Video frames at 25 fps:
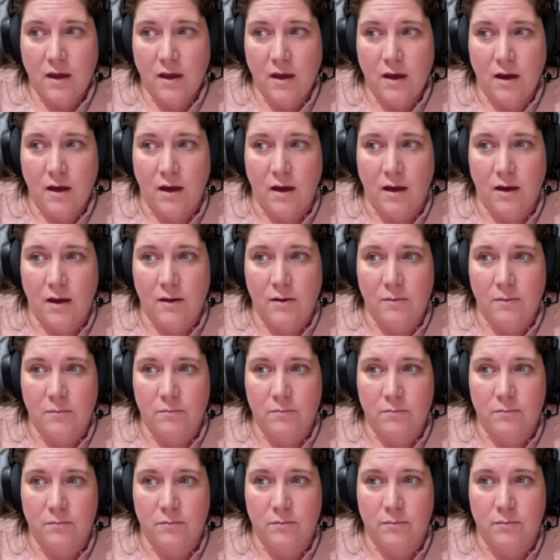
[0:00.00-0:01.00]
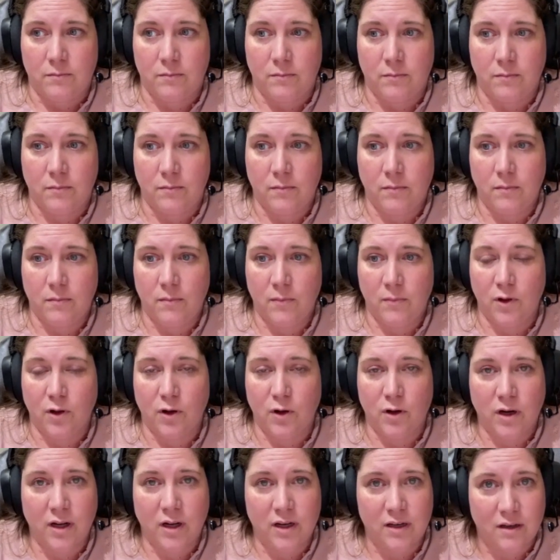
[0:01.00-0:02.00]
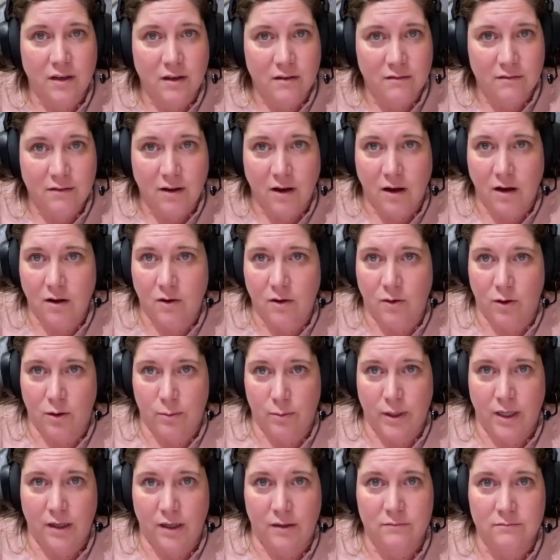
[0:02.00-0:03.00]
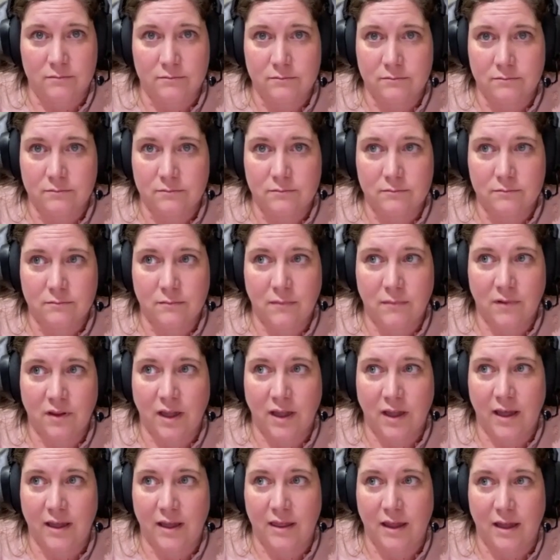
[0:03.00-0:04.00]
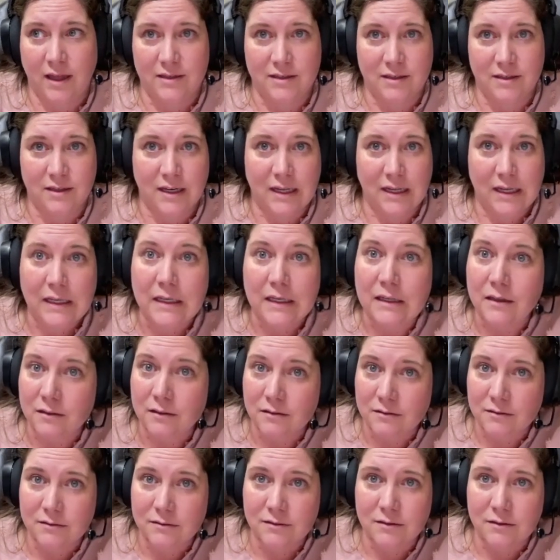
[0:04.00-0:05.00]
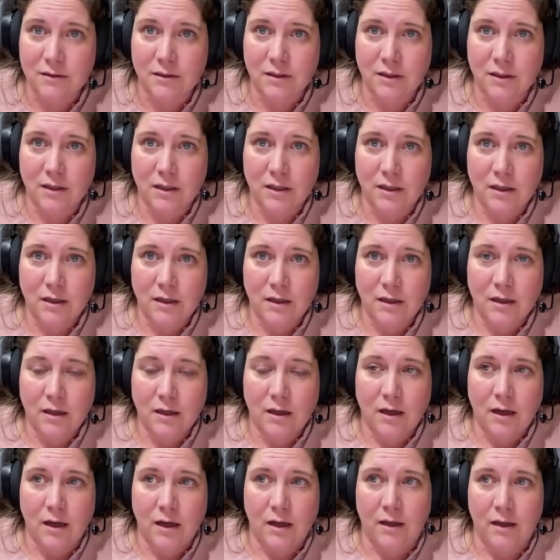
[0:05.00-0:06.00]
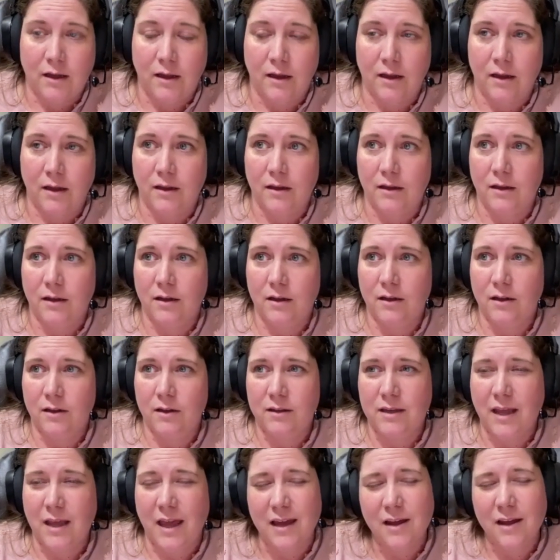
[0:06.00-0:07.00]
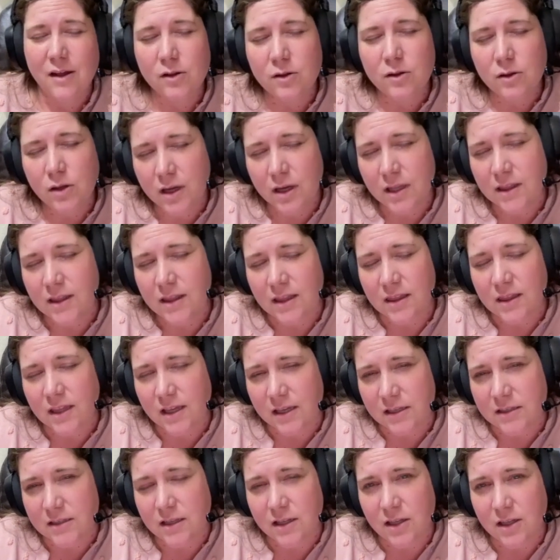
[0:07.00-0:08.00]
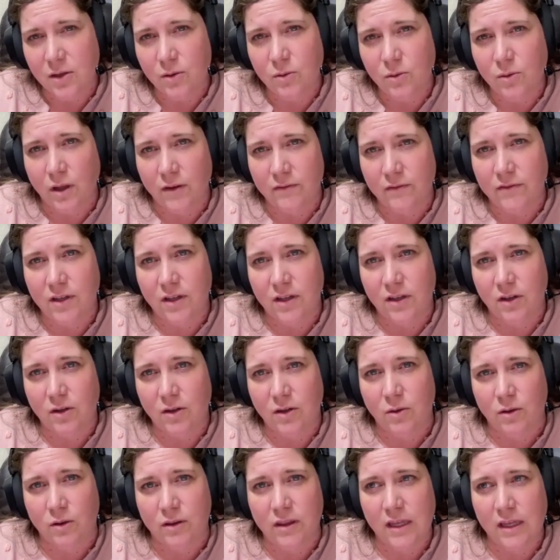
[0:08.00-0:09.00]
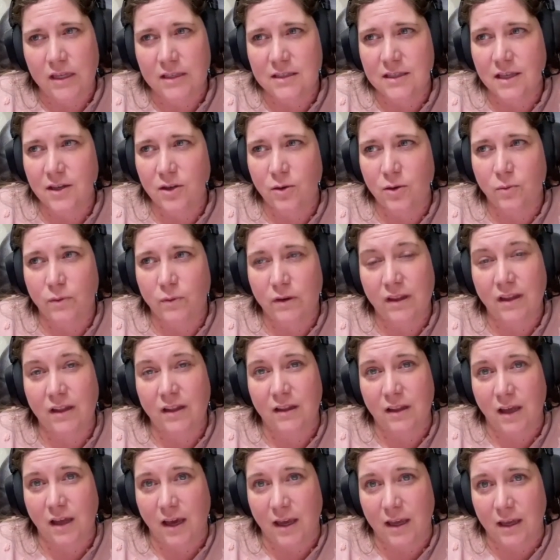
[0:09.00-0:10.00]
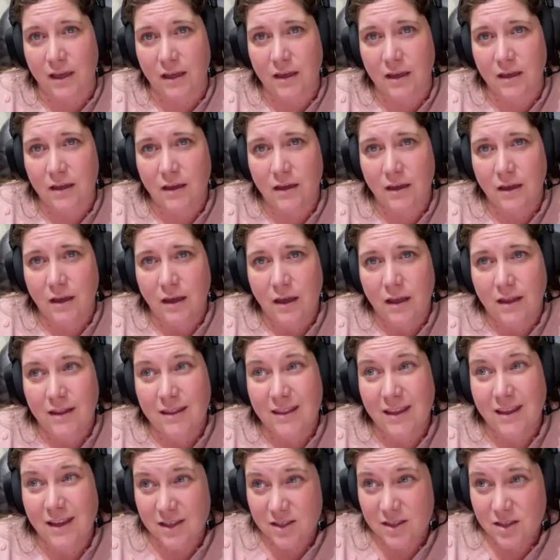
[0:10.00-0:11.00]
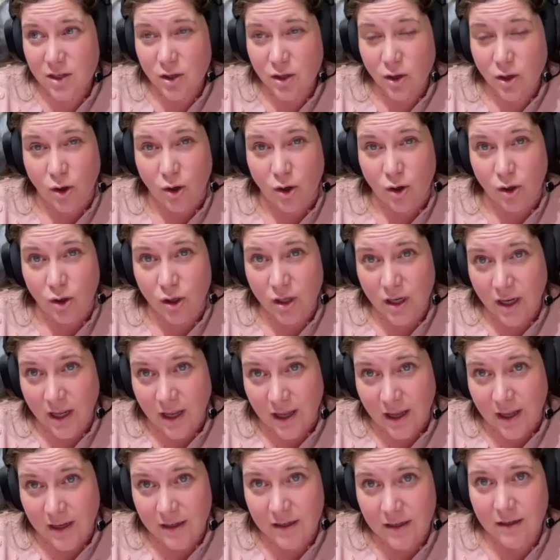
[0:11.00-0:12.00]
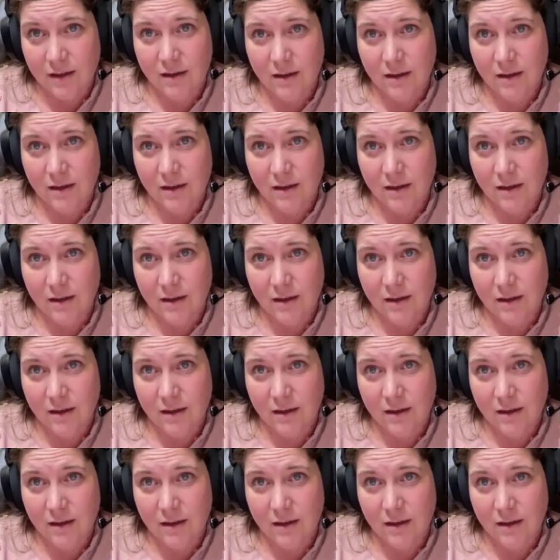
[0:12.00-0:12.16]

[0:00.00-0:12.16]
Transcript: Um, Learning dog grooming, like that's a need. Uh, Take a look at the things that you love to do, things that you really like, things that you're good at.